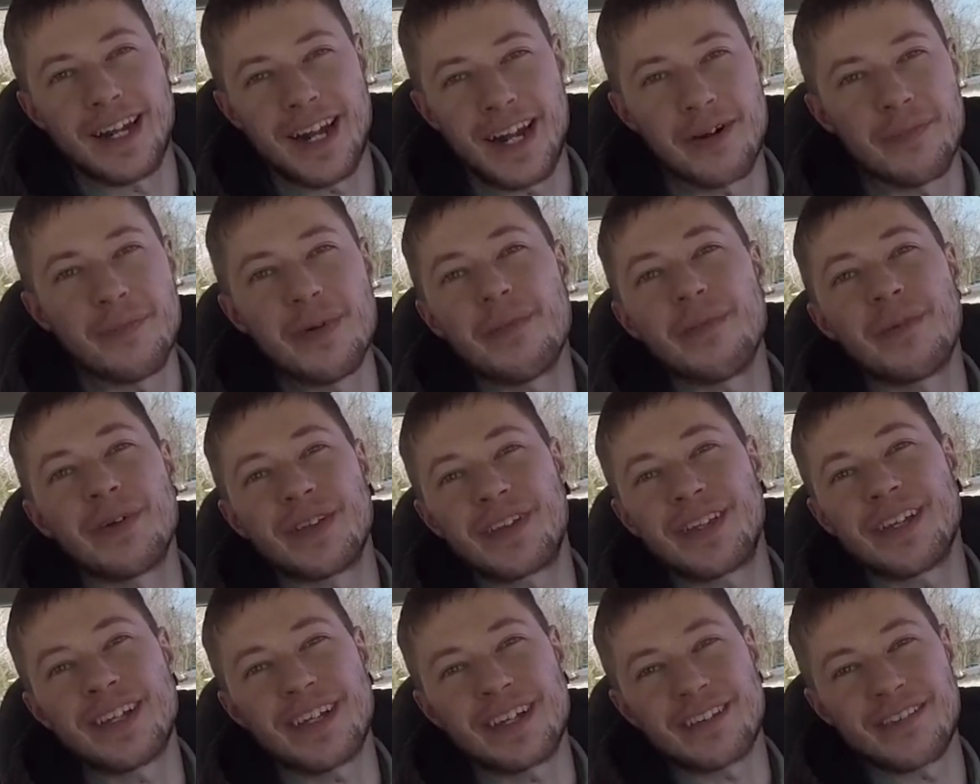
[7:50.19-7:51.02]
And I remember
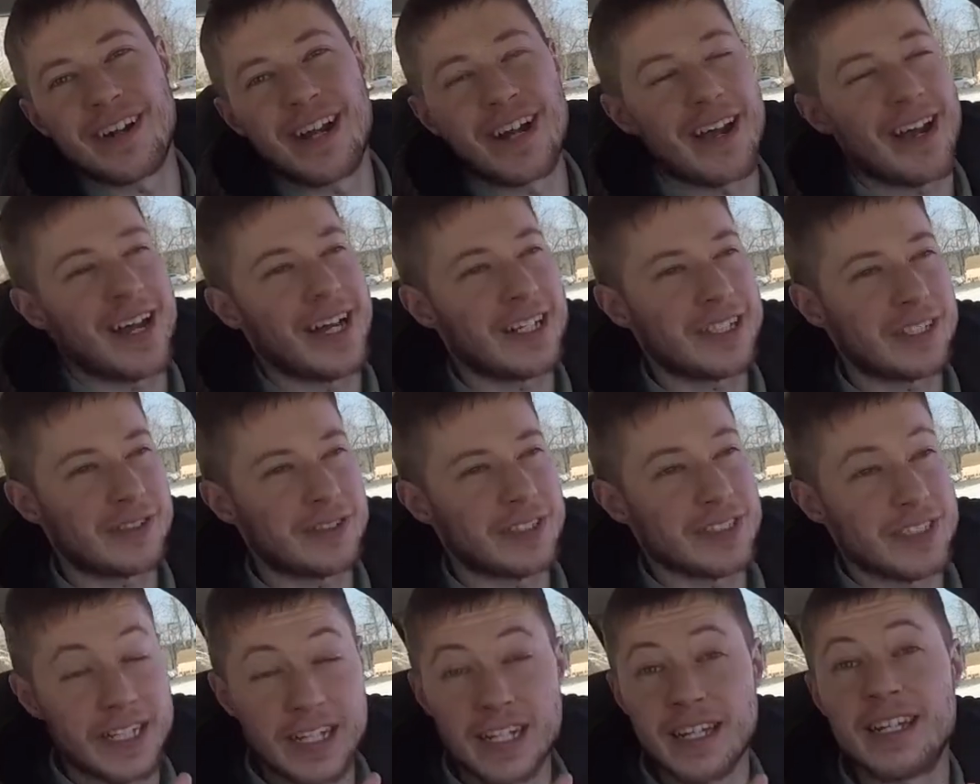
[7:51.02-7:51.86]
thinking right out of high school,
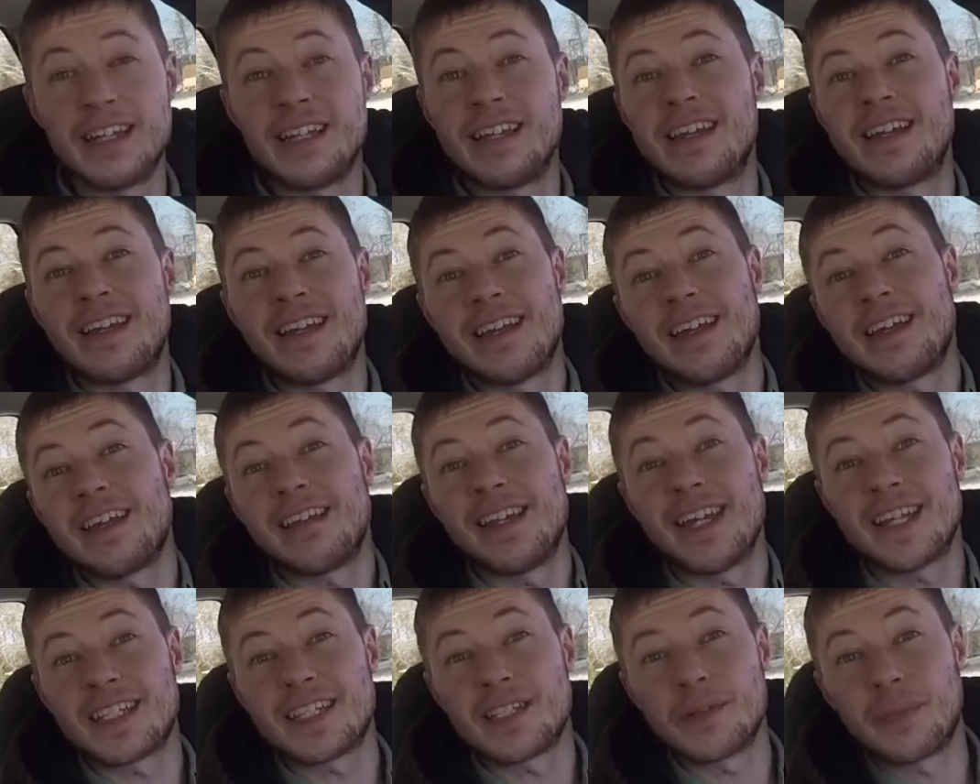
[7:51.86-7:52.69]
I was like,
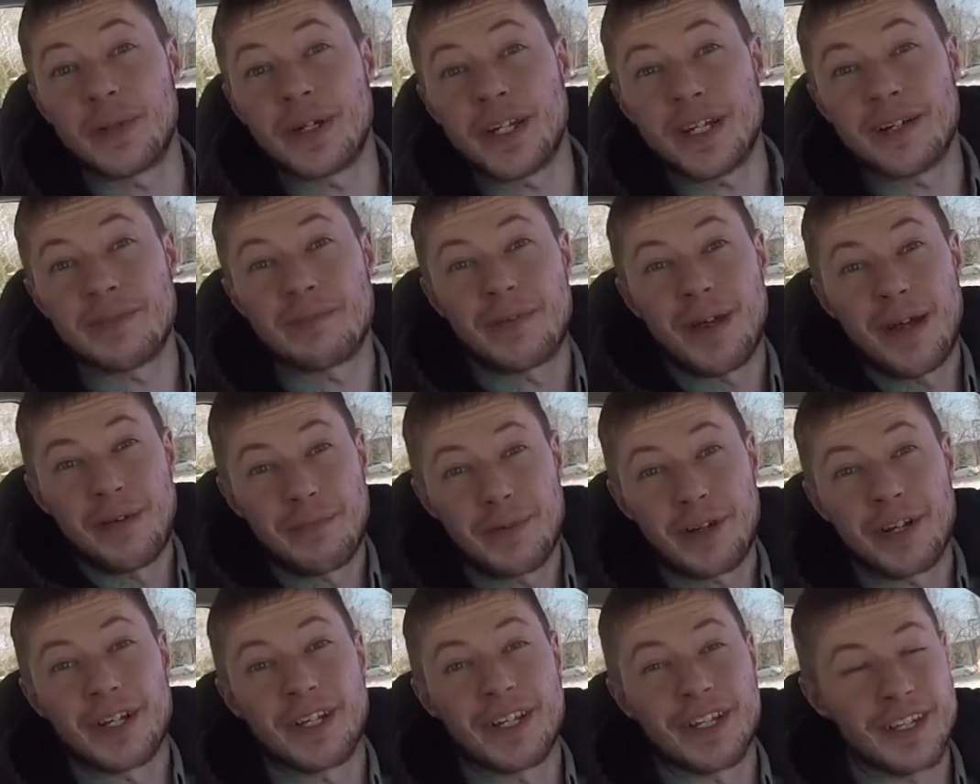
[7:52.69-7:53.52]
that's the pickup I'm
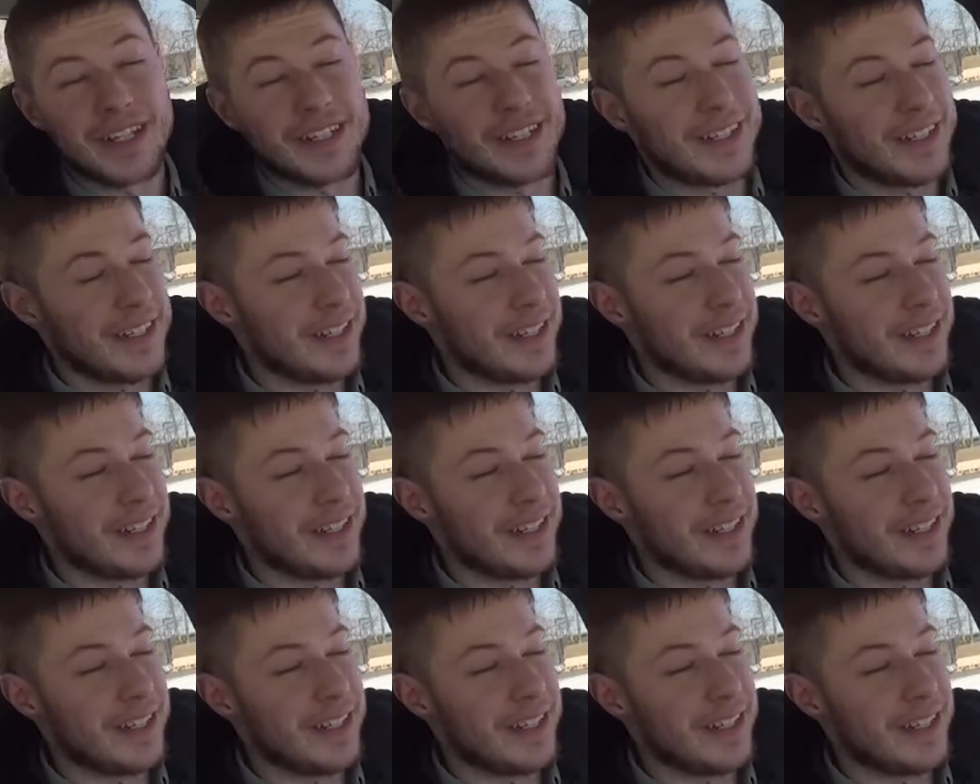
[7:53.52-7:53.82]
going to get.